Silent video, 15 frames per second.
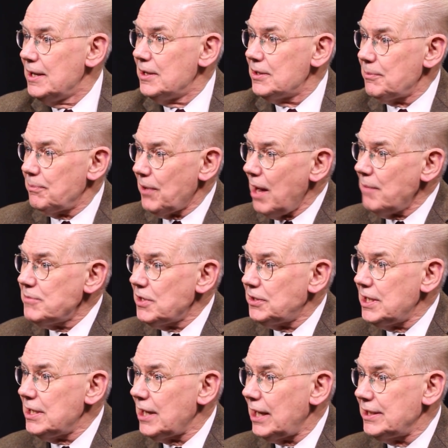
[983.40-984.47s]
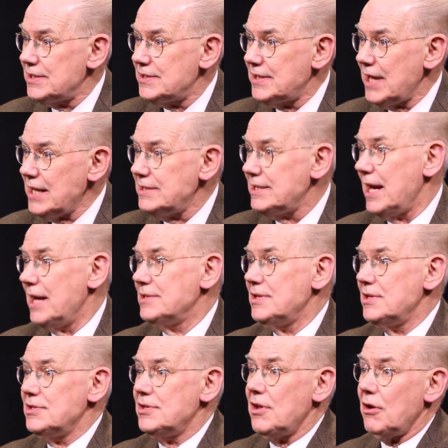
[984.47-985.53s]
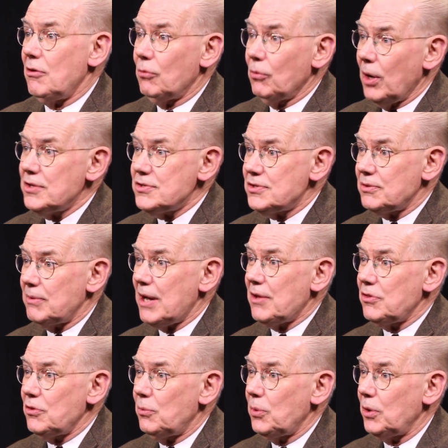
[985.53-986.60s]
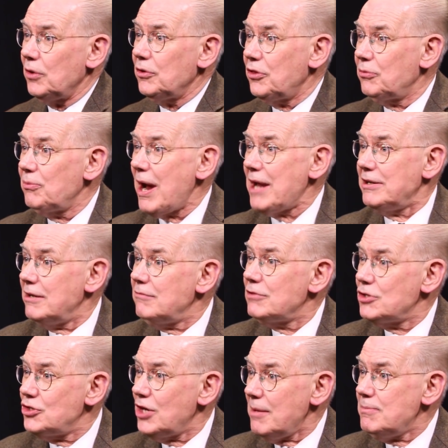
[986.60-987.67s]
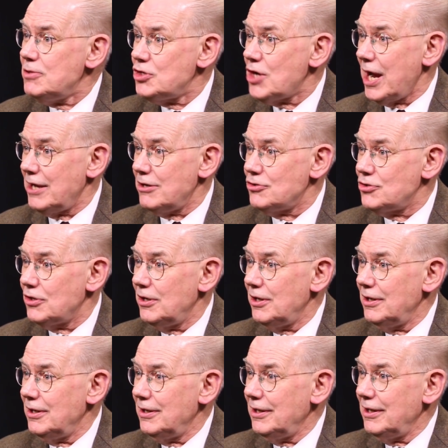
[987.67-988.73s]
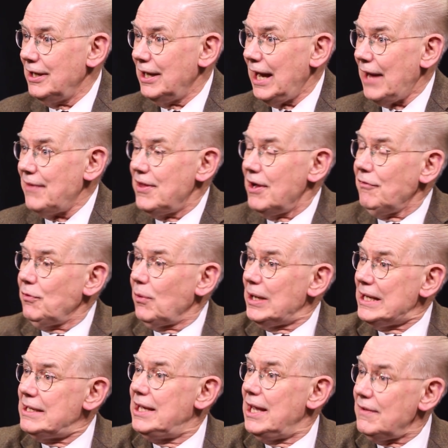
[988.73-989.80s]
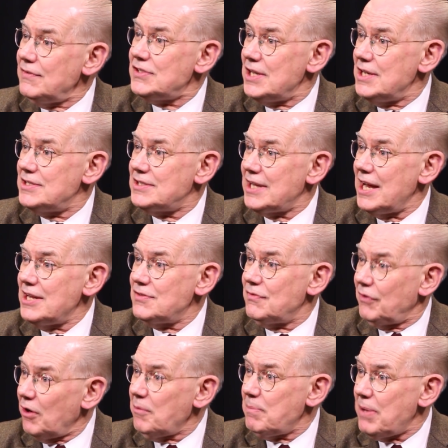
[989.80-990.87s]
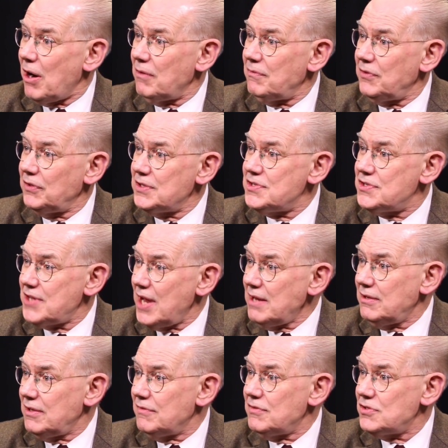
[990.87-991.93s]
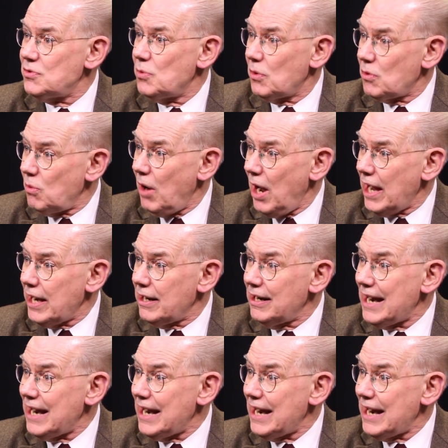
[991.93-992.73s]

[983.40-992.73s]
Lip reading: The problem that the United States has is that it runs around the world threatening regime change. And therefore, it gives these states very powerful incentives to acquire